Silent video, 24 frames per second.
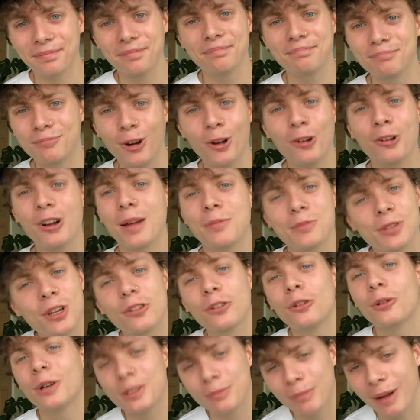programs
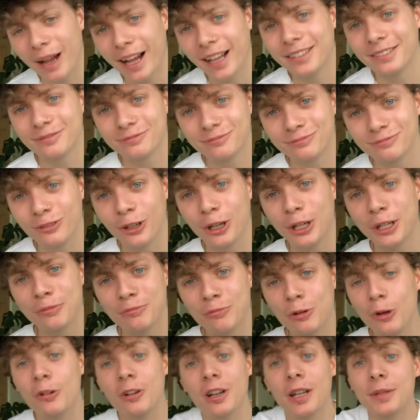aren't always bad, right?
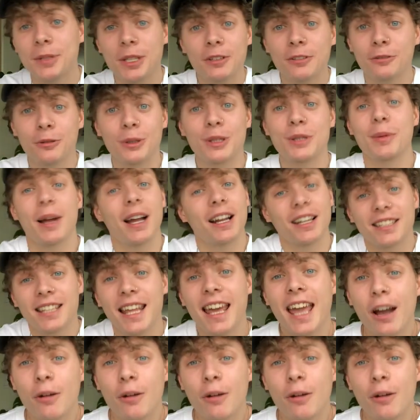Programs aren't always bad because they